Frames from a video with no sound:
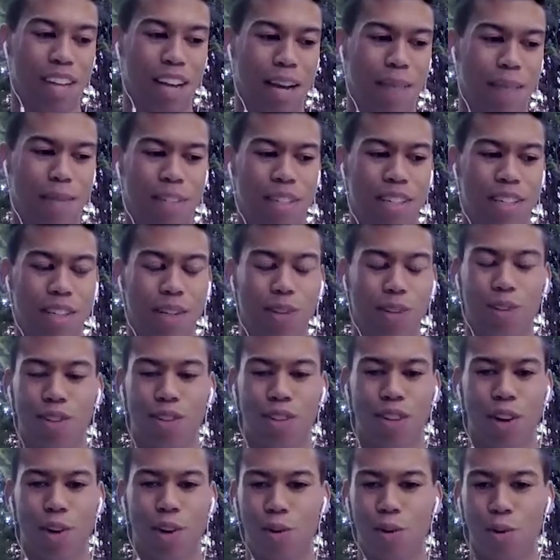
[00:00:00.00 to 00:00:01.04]
And I'm still
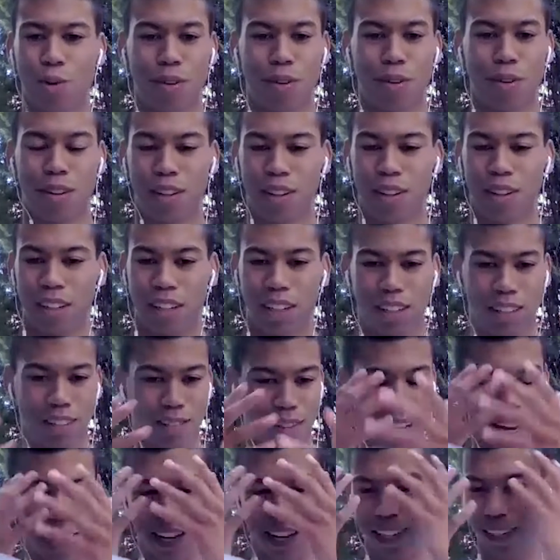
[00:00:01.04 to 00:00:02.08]
so
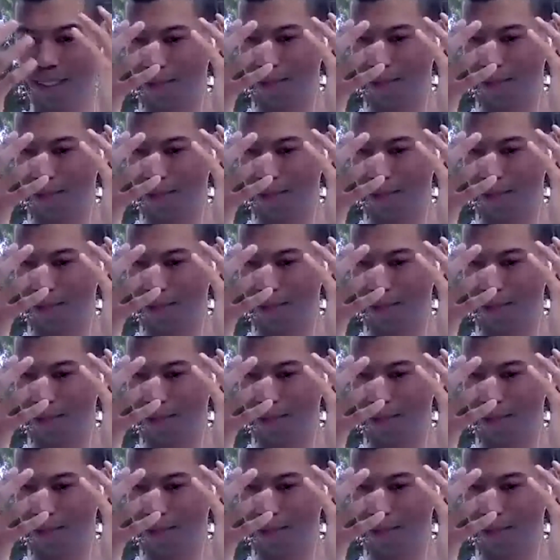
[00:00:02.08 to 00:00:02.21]
like